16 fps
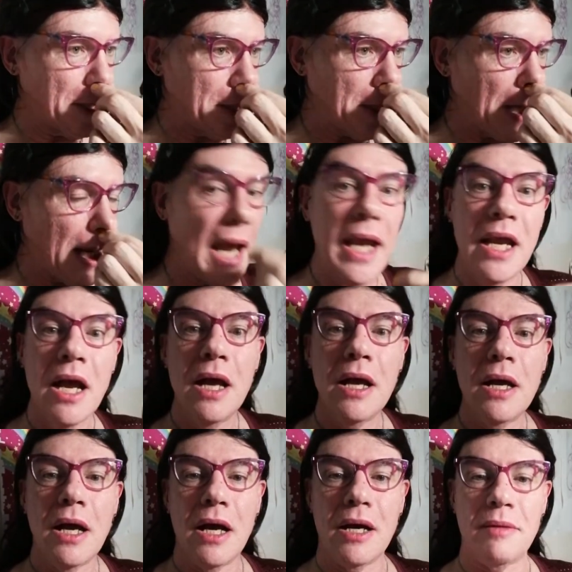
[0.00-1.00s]
to say, hey,
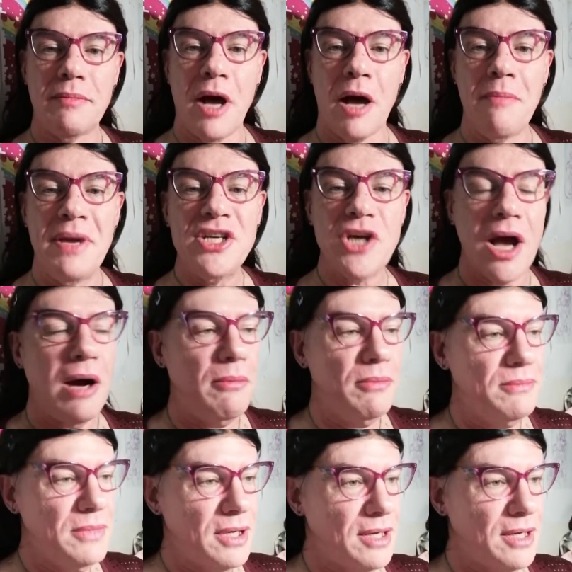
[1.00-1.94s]
Beja, come.